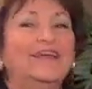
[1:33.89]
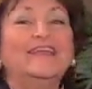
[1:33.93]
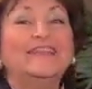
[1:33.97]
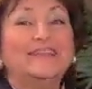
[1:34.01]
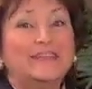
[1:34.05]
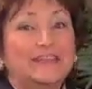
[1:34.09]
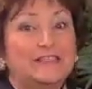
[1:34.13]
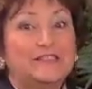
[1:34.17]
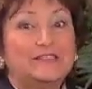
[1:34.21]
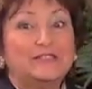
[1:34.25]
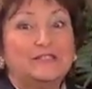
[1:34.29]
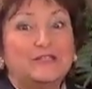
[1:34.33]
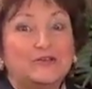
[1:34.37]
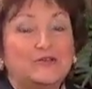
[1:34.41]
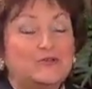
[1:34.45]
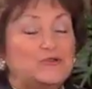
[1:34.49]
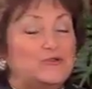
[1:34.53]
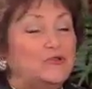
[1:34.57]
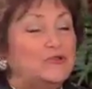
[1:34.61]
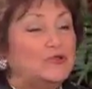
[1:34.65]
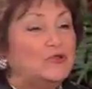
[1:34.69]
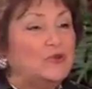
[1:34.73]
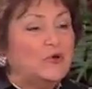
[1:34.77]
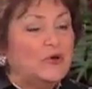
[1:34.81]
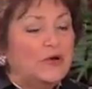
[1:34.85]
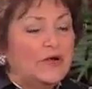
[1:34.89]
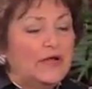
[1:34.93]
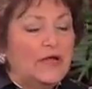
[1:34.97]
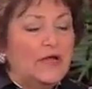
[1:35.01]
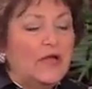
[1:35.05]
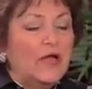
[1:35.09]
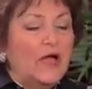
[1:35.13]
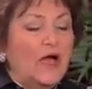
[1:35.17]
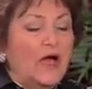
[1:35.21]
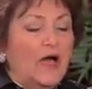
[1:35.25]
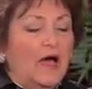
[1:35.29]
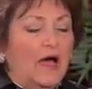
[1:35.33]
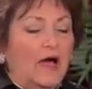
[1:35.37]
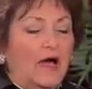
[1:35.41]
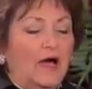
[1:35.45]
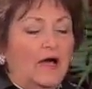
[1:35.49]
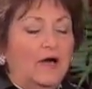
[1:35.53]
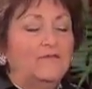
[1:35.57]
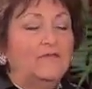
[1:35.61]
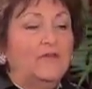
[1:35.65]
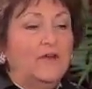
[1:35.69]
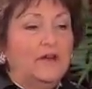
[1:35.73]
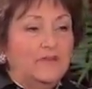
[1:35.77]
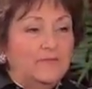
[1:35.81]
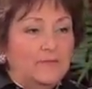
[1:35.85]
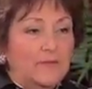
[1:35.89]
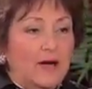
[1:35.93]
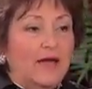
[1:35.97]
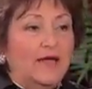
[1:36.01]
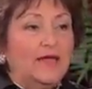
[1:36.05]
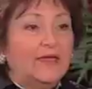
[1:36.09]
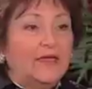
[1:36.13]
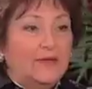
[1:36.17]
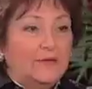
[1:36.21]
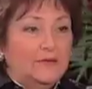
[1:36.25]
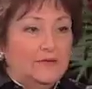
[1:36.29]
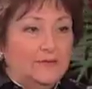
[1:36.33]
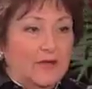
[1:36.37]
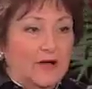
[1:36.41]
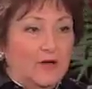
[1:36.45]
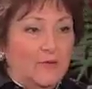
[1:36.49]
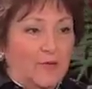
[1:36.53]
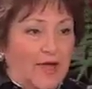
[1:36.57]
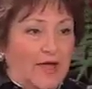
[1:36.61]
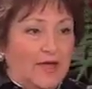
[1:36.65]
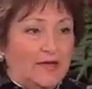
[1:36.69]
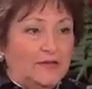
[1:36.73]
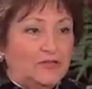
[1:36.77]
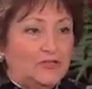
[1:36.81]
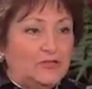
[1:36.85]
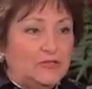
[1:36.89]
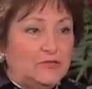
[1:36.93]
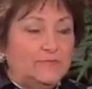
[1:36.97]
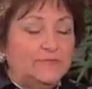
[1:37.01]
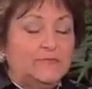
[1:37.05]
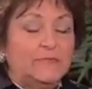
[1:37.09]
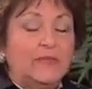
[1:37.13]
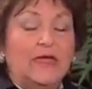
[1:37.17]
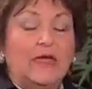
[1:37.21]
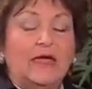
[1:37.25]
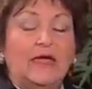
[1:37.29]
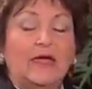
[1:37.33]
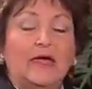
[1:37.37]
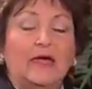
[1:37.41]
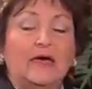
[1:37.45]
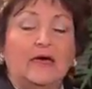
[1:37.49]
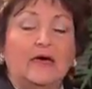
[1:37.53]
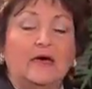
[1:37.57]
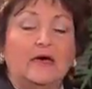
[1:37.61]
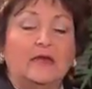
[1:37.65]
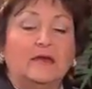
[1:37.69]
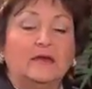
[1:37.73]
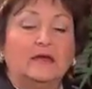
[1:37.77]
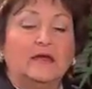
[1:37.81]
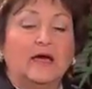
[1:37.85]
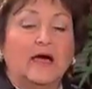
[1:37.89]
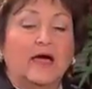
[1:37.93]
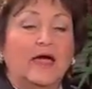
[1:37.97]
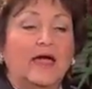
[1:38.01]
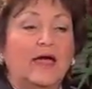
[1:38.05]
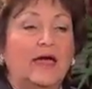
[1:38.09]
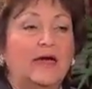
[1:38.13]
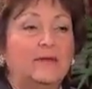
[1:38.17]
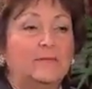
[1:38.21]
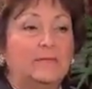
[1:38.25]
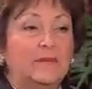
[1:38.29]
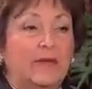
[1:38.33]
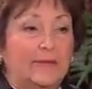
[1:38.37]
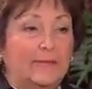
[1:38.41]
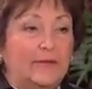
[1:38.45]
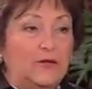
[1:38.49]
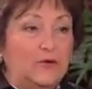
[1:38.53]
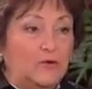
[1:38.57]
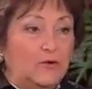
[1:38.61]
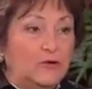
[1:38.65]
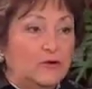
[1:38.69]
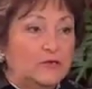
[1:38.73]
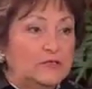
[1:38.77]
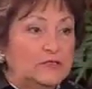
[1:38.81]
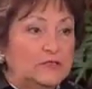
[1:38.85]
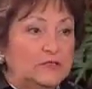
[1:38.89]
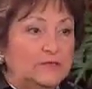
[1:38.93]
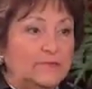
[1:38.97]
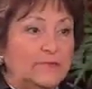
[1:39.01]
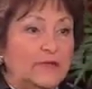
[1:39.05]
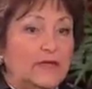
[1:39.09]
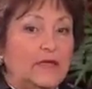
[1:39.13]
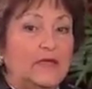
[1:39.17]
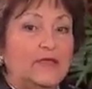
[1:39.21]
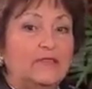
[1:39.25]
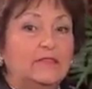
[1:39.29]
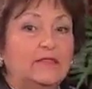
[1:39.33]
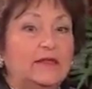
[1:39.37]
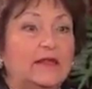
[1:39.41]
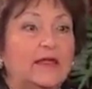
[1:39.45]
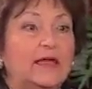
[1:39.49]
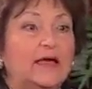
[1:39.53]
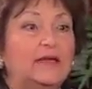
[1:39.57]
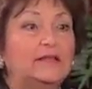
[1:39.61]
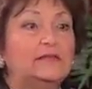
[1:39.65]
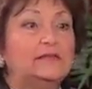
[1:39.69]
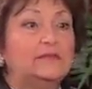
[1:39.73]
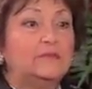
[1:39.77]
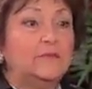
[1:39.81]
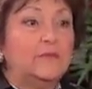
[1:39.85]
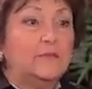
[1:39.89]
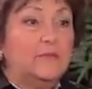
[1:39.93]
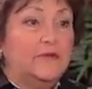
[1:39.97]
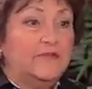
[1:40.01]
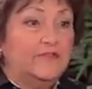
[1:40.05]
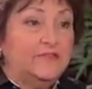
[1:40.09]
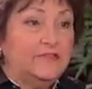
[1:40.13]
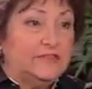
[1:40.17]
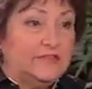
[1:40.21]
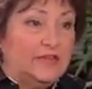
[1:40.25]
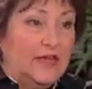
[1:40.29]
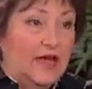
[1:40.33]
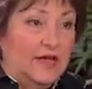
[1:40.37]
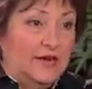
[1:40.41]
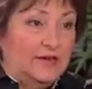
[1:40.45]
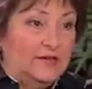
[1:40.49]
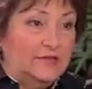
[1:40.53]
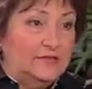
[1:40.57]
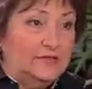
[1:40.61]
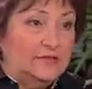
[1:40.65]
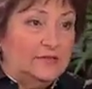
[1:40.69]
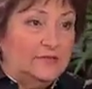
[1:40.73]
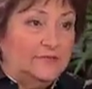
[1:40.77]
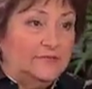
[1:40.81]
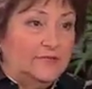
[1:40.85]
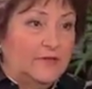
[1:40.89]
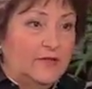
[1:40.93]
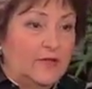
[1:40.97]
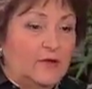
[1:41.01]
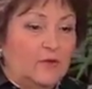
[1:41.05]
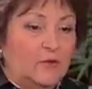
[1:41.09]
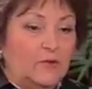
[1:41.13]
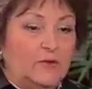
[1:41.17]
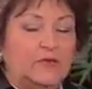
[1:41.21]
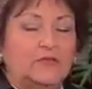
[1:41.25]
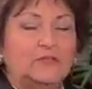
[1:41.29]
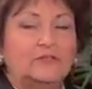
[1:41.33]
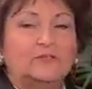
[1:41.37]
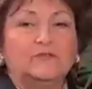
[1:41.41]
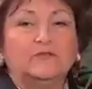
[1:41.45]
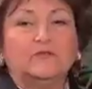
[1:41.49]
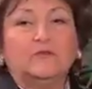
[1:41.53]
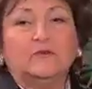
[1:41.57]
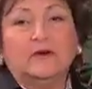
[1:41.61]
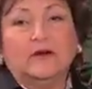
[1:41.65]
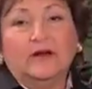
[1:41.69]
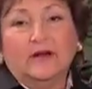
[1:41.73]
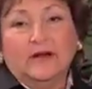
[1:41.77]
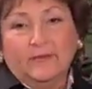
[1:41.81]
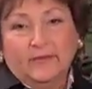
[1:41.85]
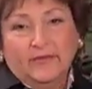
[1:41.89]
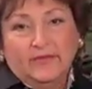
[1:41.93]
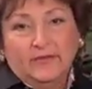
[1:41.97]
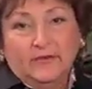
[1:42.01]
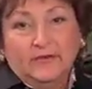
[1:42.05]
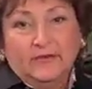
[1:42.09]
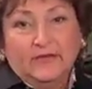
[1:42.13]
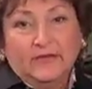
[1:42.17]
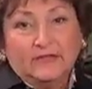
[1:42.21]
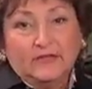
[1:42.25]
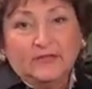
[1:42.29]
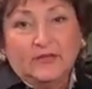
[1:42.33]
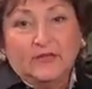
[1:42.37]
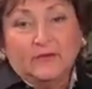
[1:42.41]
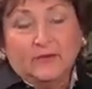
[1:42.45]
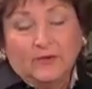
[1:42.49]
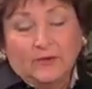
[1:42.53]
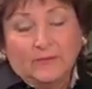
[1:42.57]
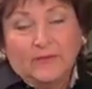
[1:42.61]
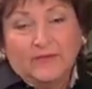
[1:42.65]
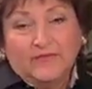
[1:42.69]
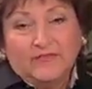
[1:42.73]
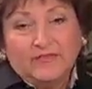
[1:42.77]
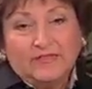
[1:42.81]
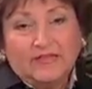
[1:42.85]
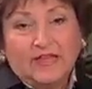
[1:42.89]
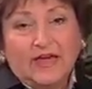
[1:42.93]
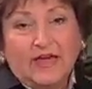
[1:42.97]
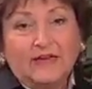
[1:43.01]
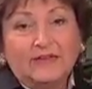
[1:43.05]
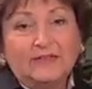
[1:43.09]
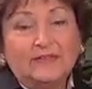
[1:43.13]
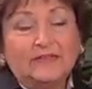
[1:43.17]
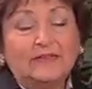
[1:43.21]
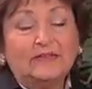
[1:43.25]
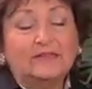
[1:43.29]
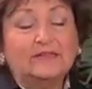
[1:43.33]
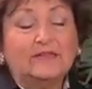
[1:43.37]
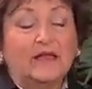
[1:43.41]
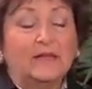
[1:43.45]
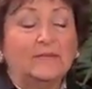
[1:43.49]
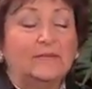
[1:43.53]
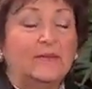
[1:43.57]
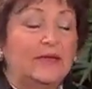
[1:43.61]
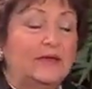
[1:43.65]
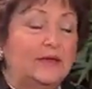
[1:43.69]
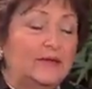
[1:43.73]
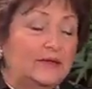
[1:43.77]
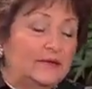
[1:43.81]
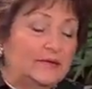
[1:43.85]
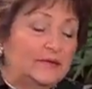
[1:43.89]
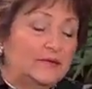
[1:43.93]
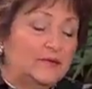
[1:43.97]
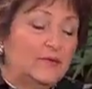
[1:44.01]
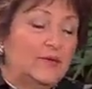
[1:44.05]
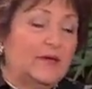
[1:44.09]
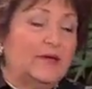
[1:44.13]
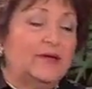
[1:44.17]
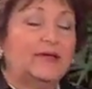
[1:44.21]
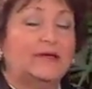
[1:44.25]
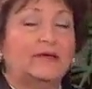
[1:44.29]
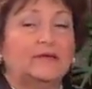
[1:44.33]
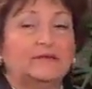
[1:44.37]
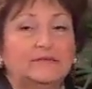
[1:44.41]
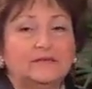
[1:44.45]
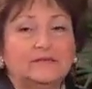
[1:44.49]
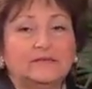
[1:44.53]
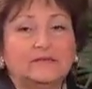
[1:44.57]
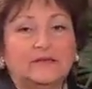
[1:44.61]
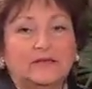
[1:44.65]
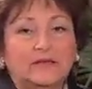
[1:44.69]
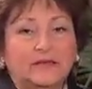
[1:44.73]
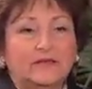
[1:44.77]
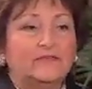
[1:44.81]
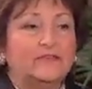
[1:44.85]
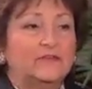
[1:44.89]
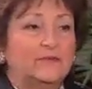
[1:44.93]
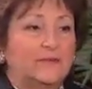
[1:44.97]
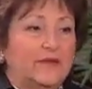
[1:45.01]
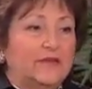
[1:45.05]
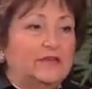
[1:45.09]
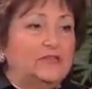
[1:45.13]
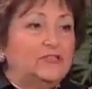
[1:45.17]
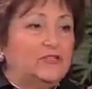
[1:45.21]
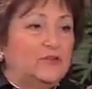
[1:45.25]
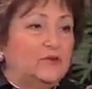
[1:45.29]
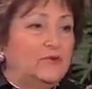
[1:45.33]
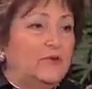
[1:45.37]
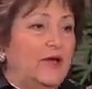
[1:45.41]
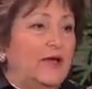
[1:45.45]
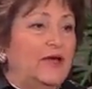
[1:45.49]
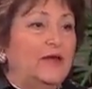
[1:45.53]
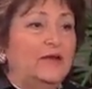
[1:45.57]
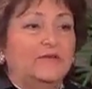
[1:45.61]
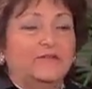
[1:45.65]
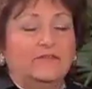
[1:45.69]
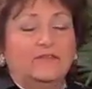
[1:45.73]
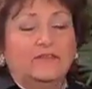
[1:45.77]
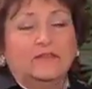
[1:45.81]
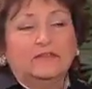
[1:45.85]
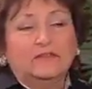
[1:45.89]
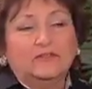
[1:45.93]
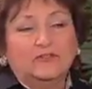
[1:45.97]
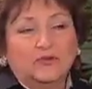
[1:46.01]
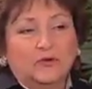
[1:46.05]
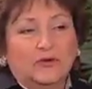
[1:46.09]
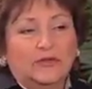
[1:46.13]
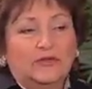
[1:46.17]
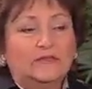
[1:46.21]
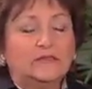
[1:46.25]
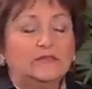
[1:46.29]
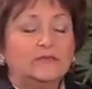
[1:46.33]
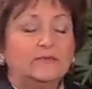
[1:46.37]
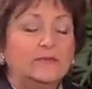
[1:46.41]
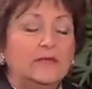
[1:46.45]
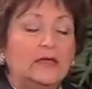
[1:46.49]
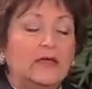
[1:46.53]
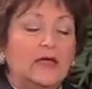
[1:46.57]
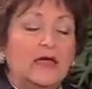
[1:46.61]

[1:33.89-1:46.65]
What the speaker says: This is a true story. A friend of mine came to my ranch, and I had a baby horse that had some epiphysitis, which for anyone that doesn't know what epiphysitis is, I'll make it quick. It's an inflammation, right, of the joints.